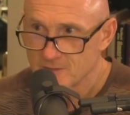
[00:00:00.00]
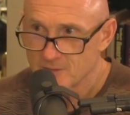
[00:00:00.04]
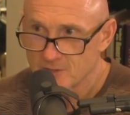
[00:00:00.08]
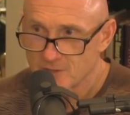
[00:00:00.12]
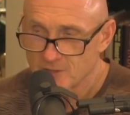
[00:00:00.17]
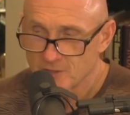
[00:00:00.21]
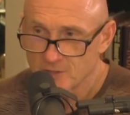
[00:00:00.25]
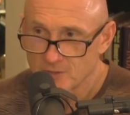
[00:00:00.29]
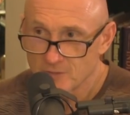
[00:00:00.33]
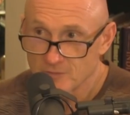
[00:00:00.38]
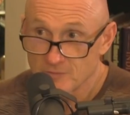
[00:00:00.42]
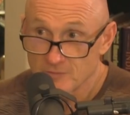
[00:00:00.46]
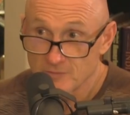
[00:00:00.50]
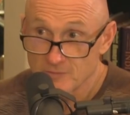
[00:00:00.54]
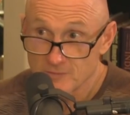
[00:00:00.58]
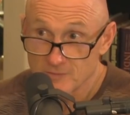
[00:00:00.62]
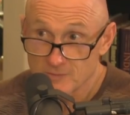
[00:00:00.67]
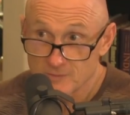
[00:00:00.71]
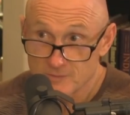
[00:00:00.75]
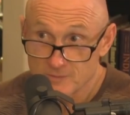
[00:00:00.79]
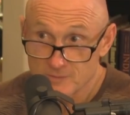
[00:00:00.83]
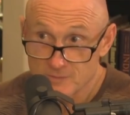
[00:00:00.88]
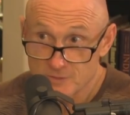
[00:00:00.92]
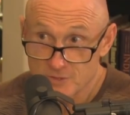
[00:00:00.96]
You've,
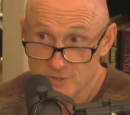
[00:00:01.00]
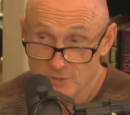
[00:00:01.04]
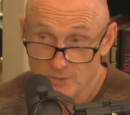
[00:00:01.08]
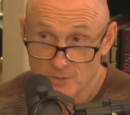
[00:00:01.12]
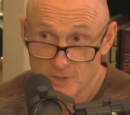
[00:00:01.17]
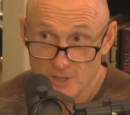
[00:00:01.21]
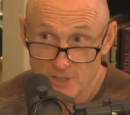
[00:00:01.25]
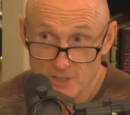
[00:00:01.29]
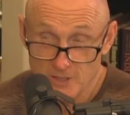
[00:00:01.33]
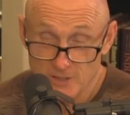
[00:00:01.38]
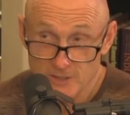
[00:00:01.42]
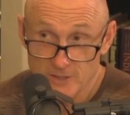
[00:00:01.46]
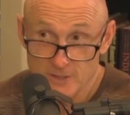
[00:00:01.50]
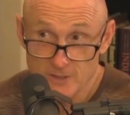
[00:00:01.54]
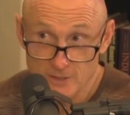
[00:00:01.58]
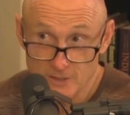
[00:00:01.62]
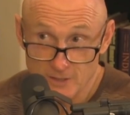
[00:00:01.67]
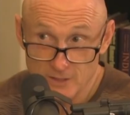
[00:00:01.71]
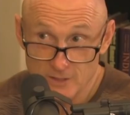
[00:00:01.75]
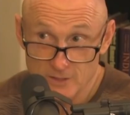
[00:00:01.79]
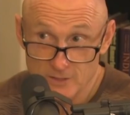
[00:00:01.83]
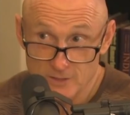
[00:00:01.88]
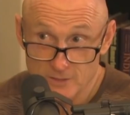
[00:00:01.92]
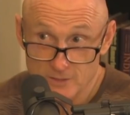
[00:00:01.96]
you're
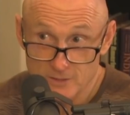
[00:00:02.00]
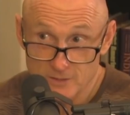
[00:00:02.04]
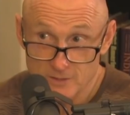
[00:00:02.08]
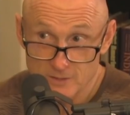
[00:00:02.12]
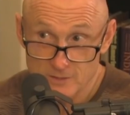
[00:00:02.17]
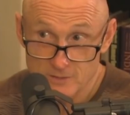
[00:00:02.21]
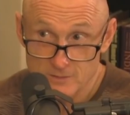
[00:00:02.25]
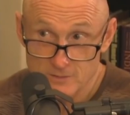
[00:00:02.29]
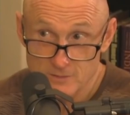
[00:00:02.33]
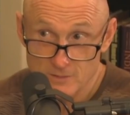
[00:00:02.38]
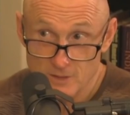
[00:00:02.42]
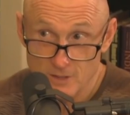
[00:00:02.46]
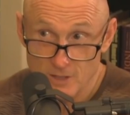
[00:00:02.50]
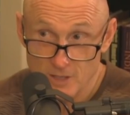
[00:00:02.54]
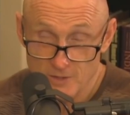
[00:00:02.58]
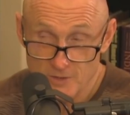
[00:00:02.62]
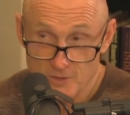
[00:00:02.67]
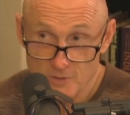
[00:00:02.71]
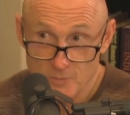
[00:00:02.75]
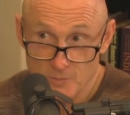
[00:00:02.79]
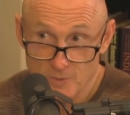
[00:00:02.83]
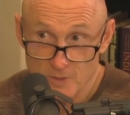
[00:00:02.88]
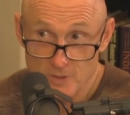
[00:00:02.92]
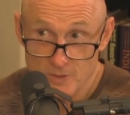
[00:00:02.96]
clearly on
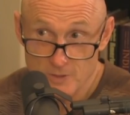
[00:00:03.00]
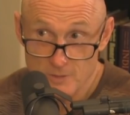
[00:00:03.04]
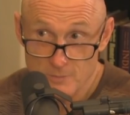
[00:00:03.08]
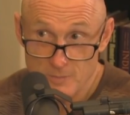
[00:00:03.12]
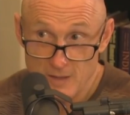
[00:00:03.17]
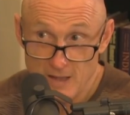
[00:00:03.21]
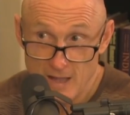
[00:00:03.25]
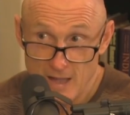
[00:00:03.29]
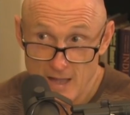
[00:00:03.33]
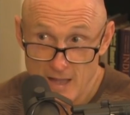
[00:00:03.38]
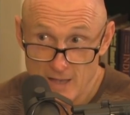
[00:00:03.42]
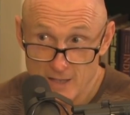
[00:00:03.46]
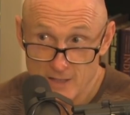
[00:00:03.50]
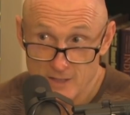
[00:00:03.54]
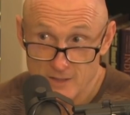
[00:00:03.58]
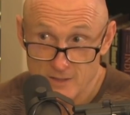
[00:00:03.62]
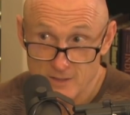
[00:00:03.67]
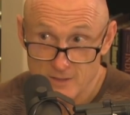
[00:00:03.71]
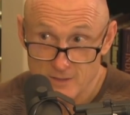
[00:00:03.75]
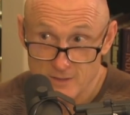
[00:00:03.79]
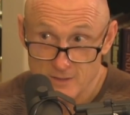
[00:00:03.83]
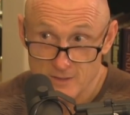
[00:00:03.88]
the road back.